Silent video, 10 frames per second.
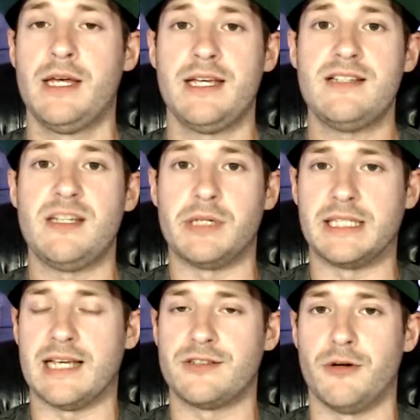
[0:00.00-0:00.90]
he seemingly
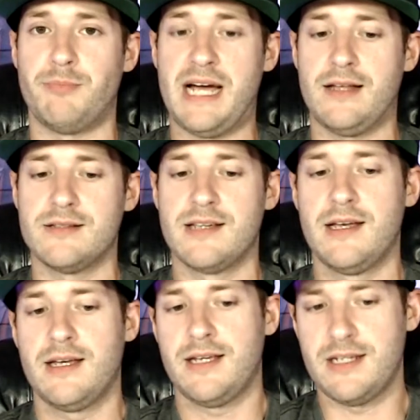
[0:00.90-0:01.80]
has no balance.
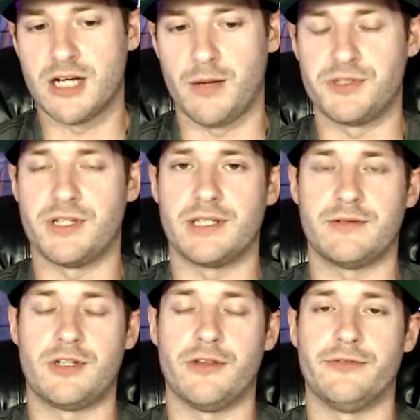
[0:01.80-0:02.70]
He topples to
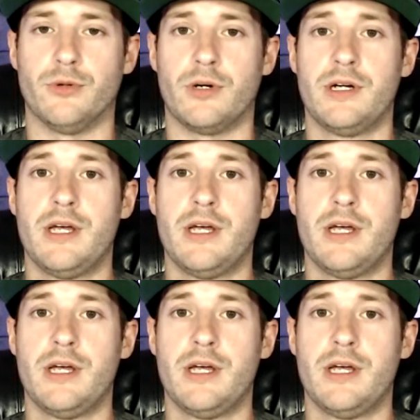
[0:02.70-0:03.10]
the floor.